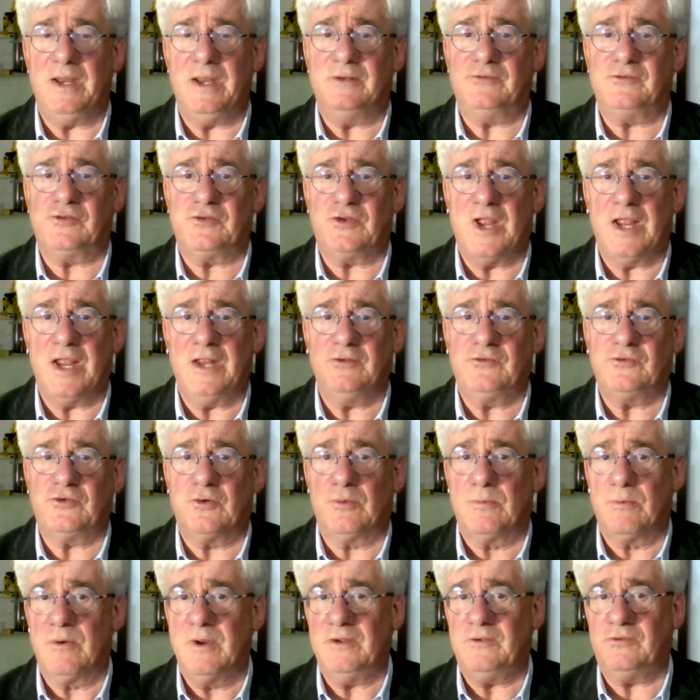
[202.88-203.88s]
it stands
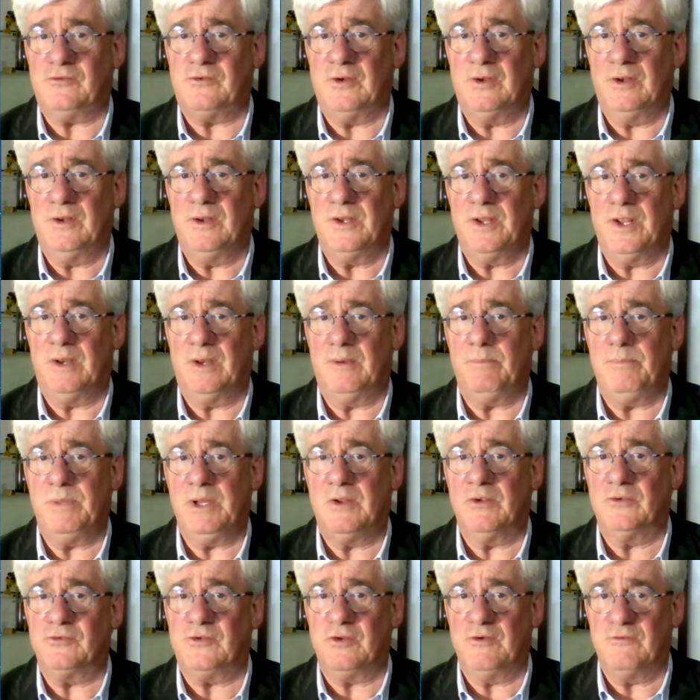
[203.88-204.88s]
to reason that
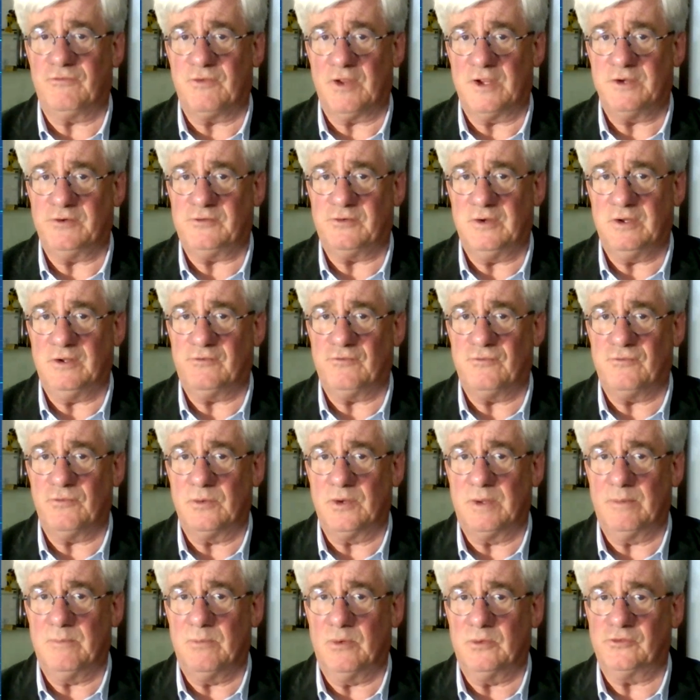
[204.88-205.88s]
because inflation is
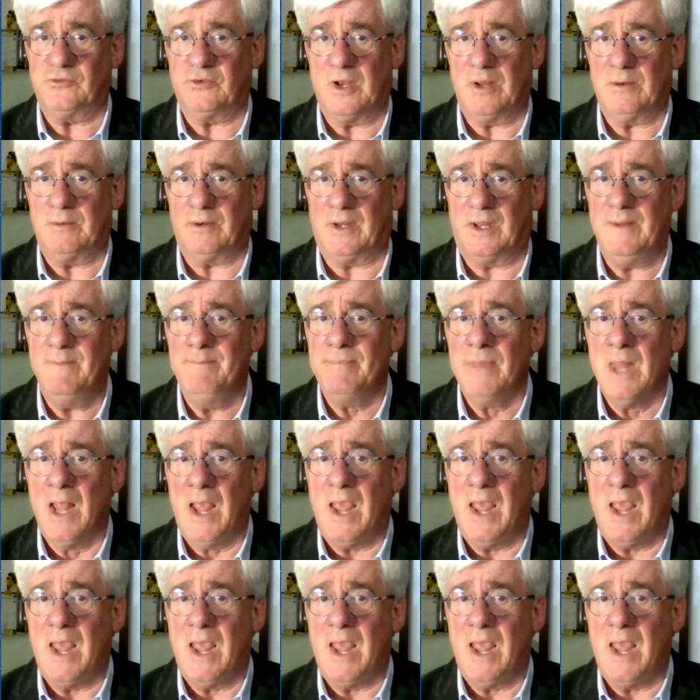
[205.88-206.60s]
falling more slowly,